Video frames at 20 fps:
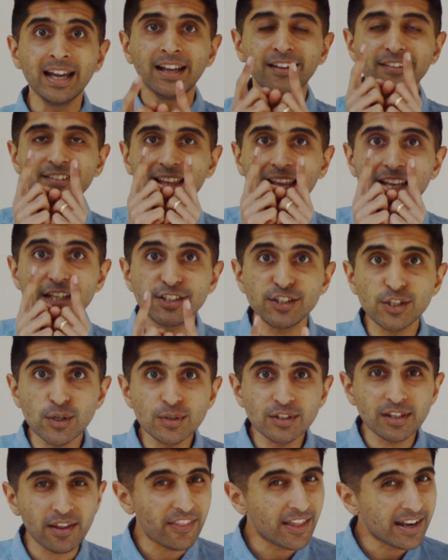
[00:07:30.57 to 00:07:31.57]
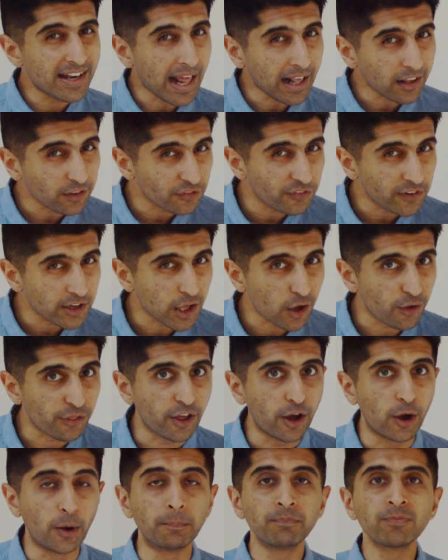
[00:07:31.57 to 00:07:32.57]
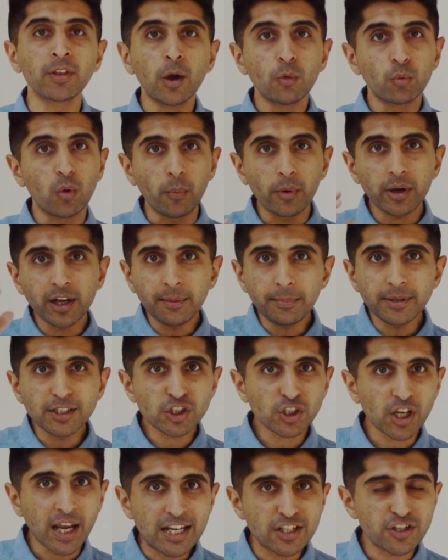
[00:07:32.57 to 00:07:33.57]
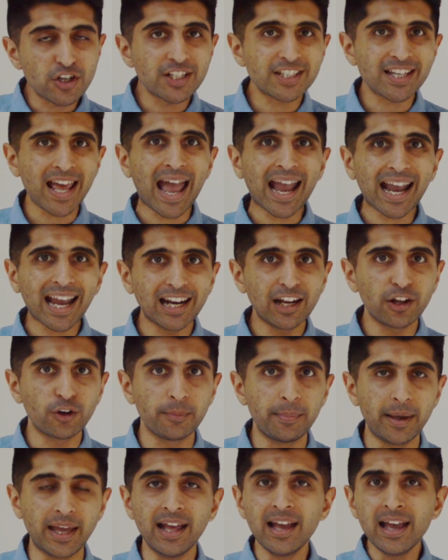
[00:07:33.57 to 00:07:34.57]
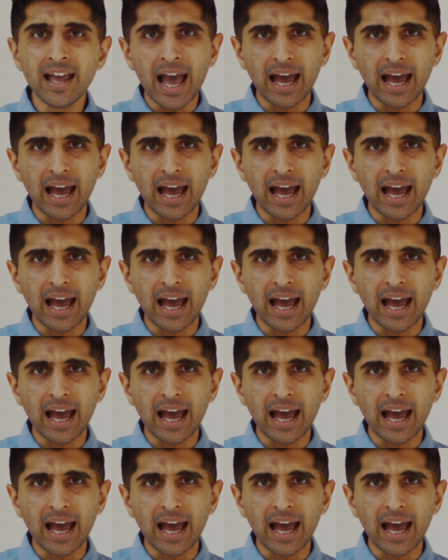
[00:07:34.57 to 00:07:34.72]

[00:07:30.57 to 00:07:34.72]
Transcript: Stay tuned to the next video though, where we're gonna be changing tack a little bit.